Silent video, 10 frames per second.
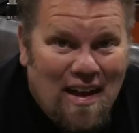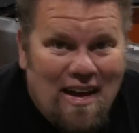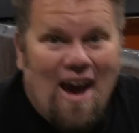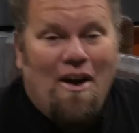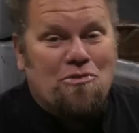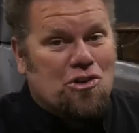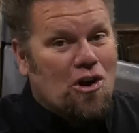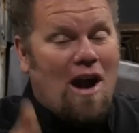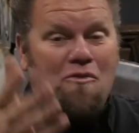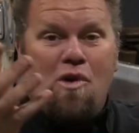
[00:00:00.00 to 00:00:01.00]
Now, I'm
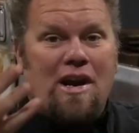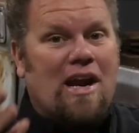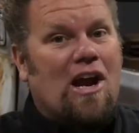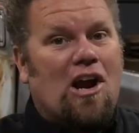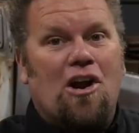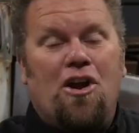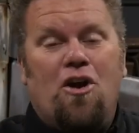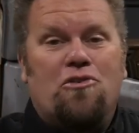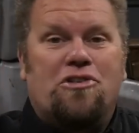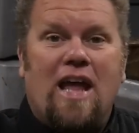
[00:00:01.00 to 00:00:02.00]
sure everyone here
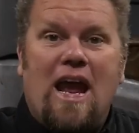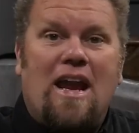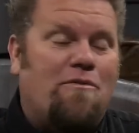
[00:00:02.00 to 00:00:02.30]
knows Nate.